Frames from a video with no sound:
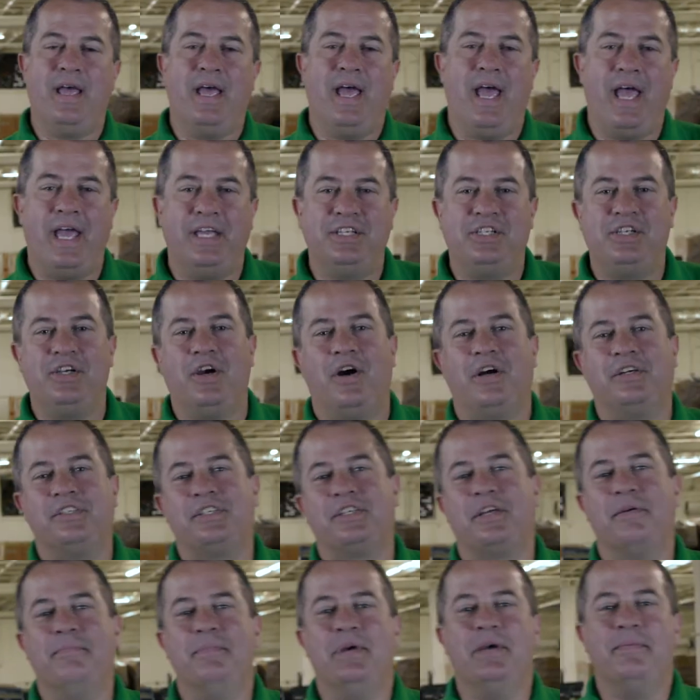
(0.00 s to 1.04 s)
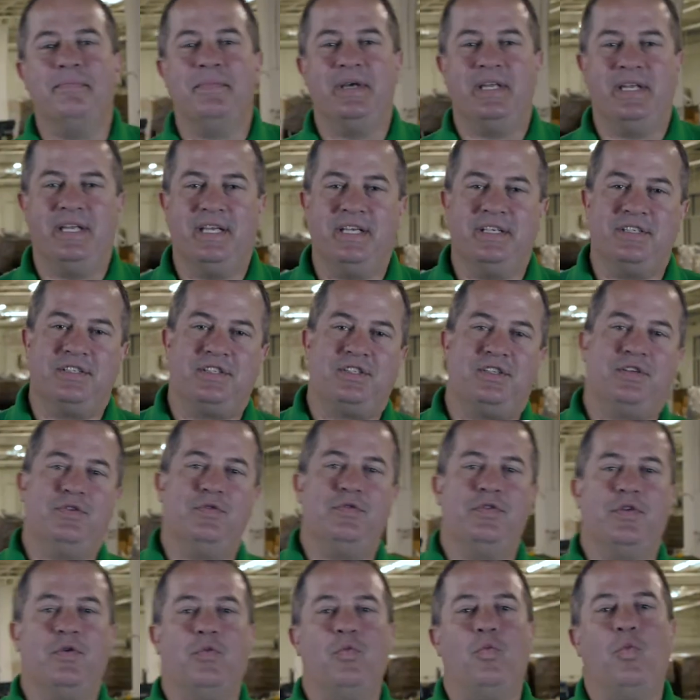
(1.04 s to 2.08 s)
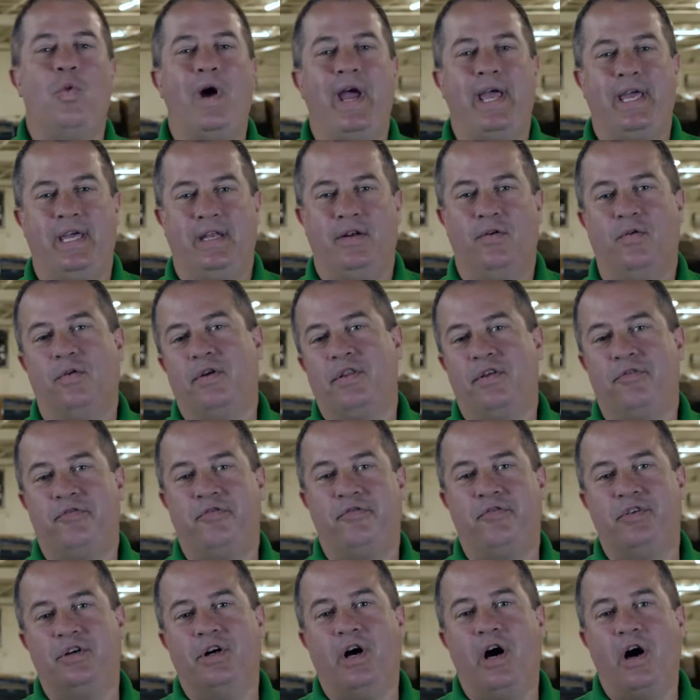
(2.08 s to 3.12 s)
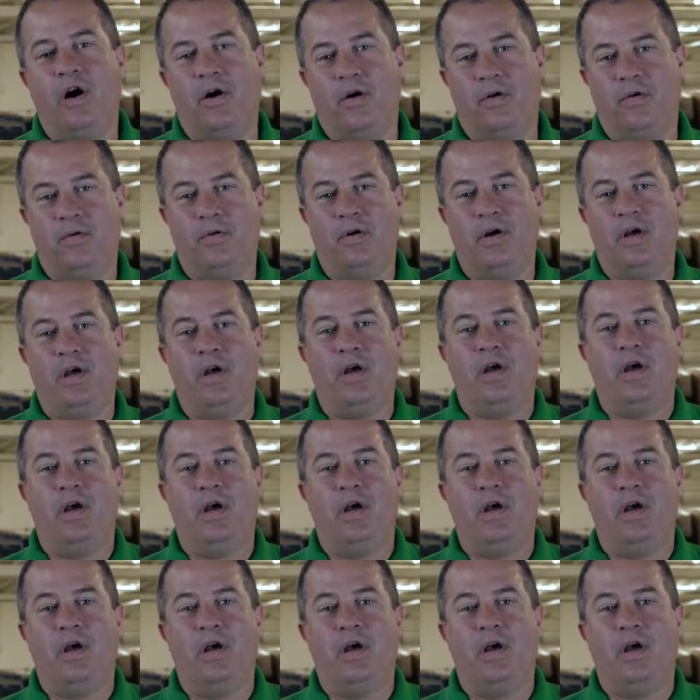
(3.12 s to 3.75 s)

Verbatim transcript: A G R's commitment is to the weight or the flow.